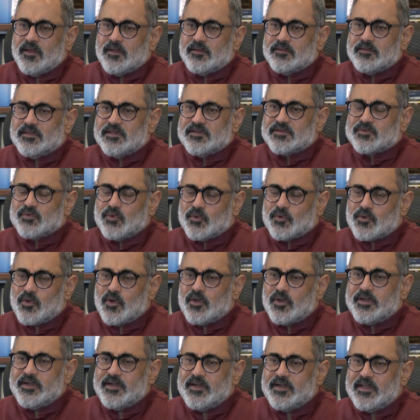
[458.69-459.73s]
this
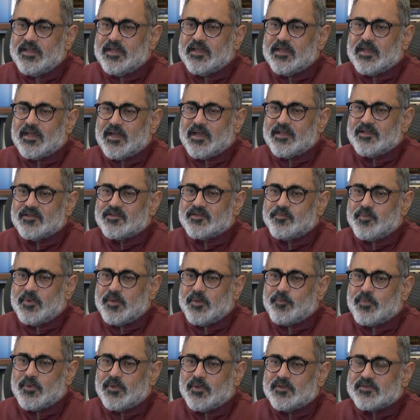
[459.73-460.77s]
so-called Indie Alliance
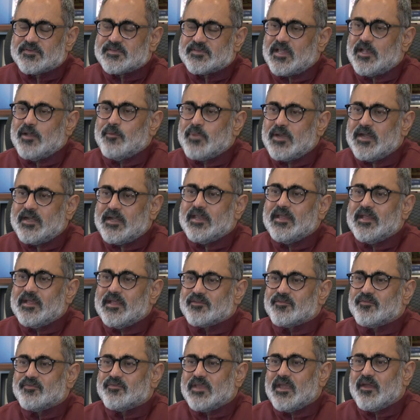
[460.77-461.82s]
people celebrating
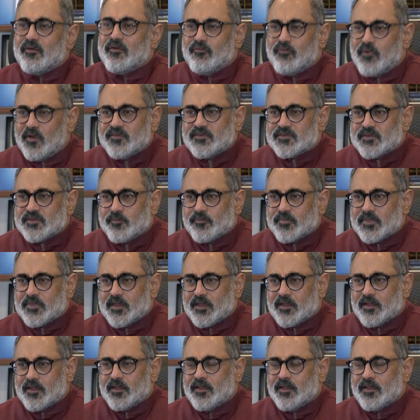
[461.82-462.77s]
as if they have won something.